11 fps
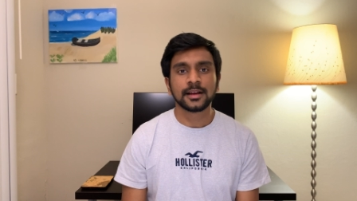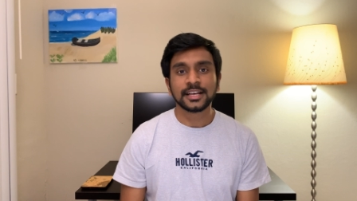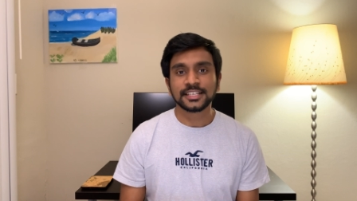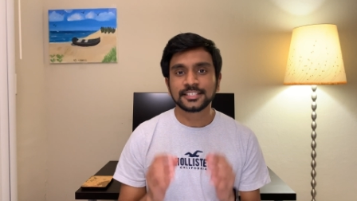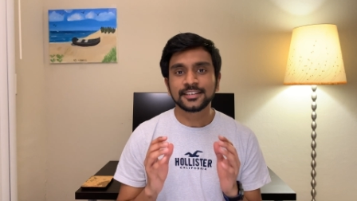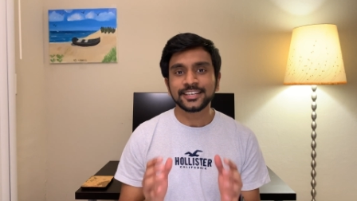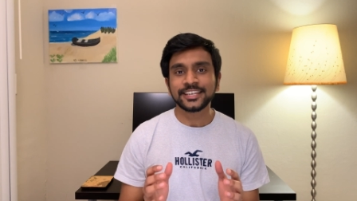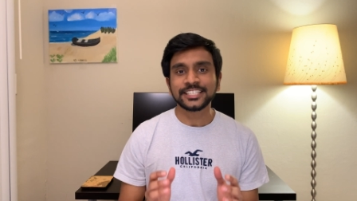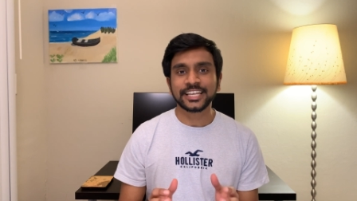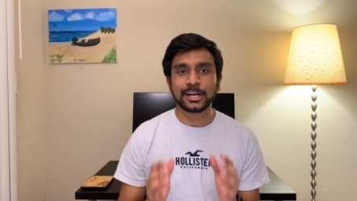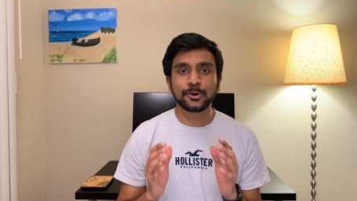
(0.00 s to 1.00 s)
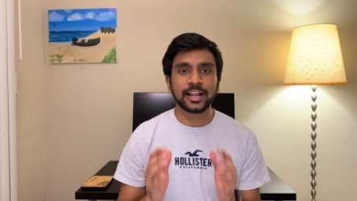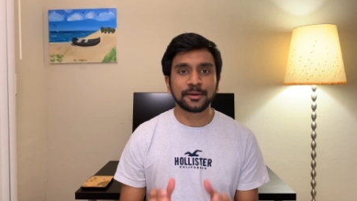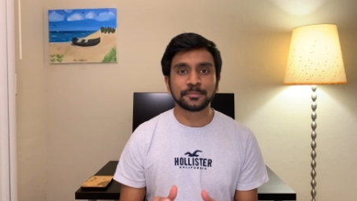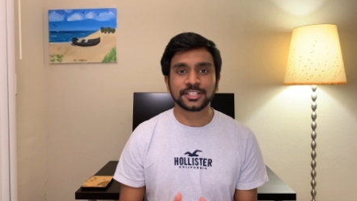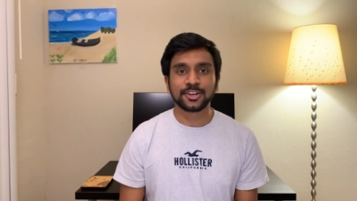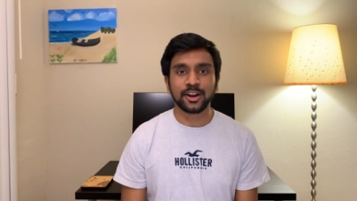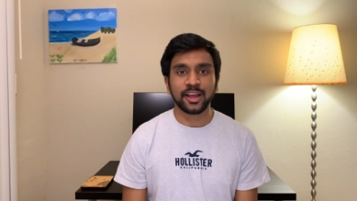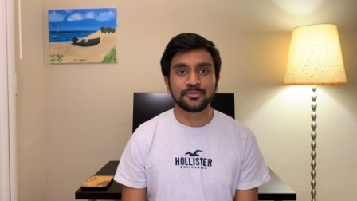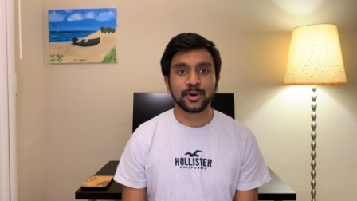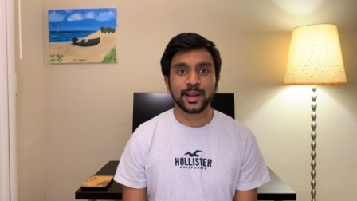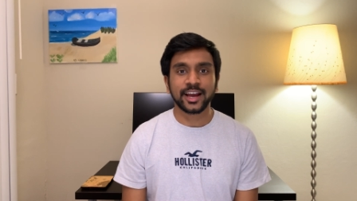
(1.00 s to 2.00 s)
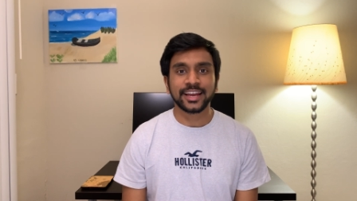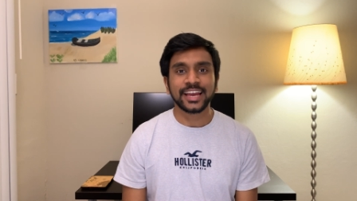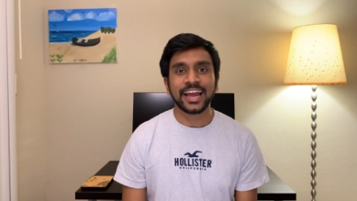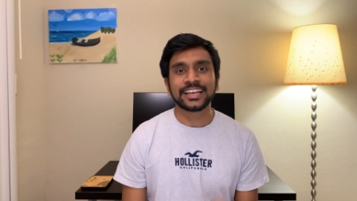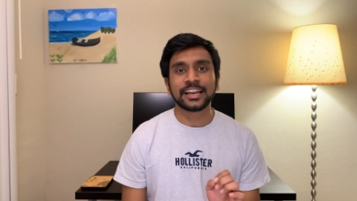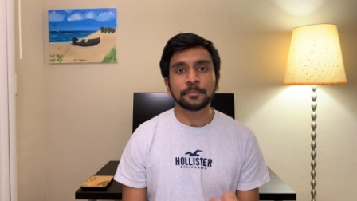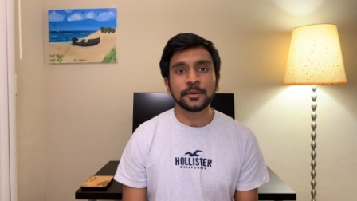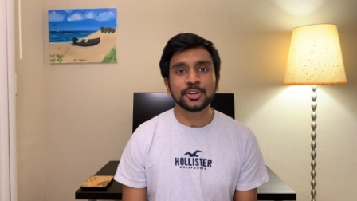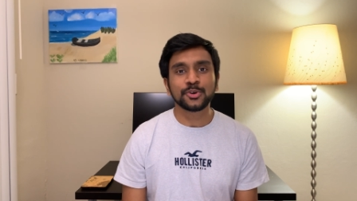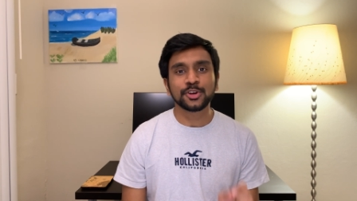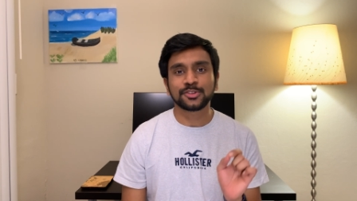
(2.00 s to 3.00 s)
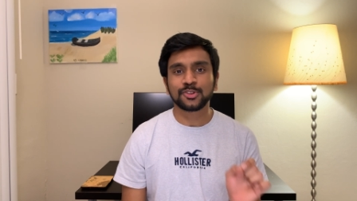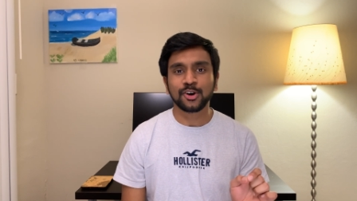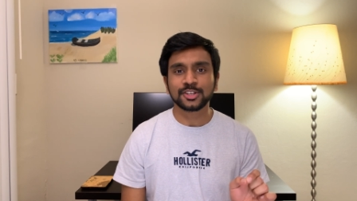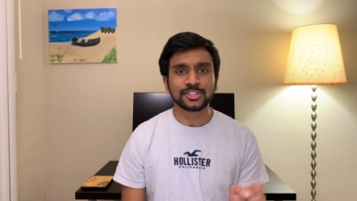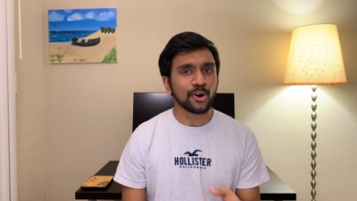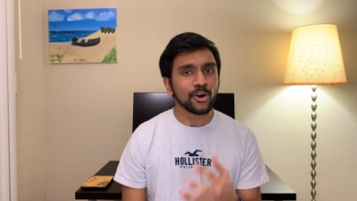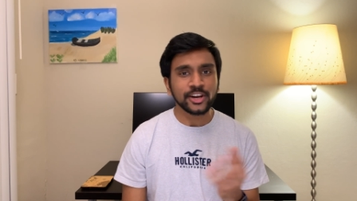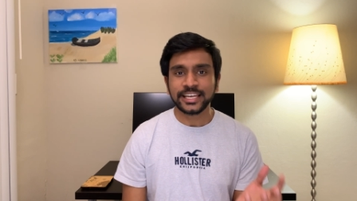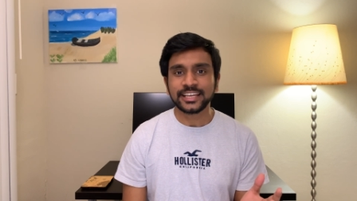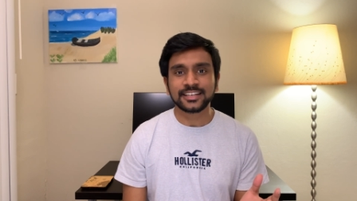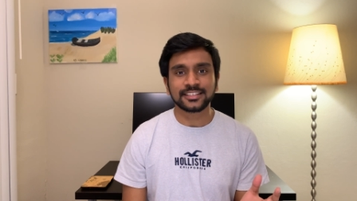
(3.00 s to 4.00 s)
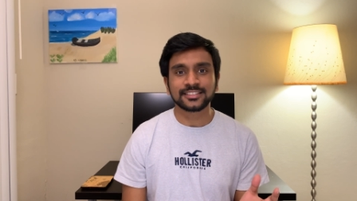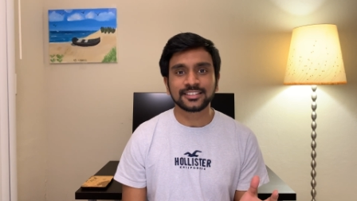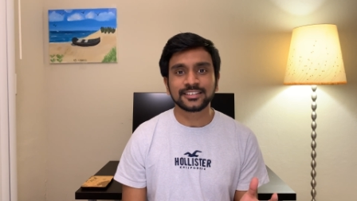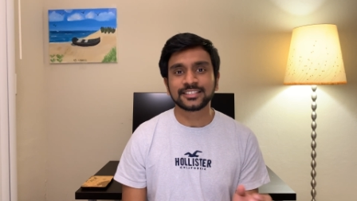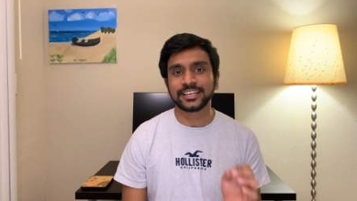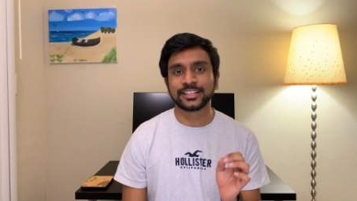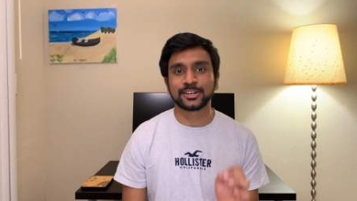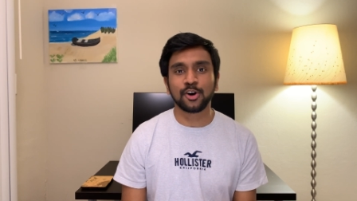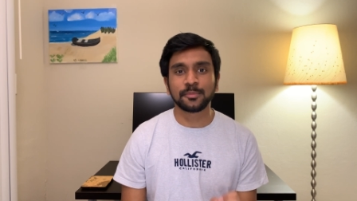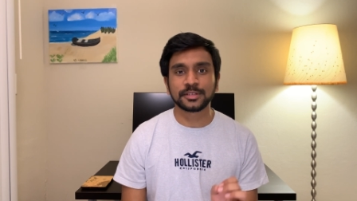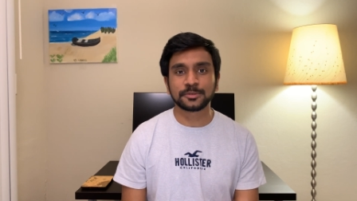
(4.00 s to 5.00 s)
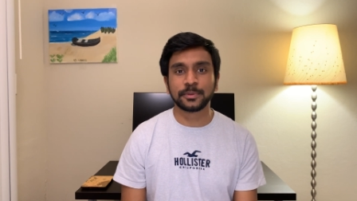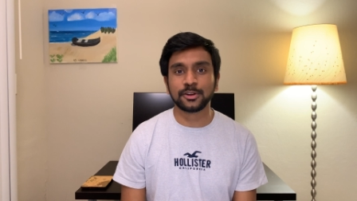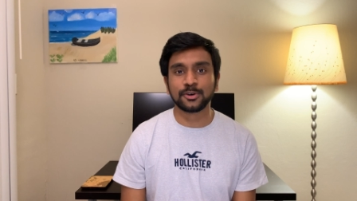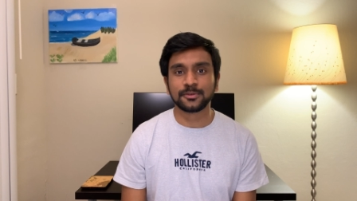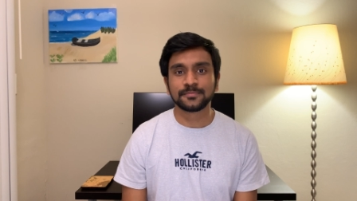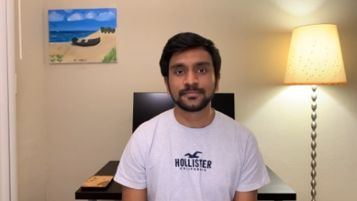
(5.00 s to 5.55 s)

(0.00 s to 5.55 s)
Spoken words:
Certainly check out admits.fyi and let me know your thoughts or any concerns in the comments below.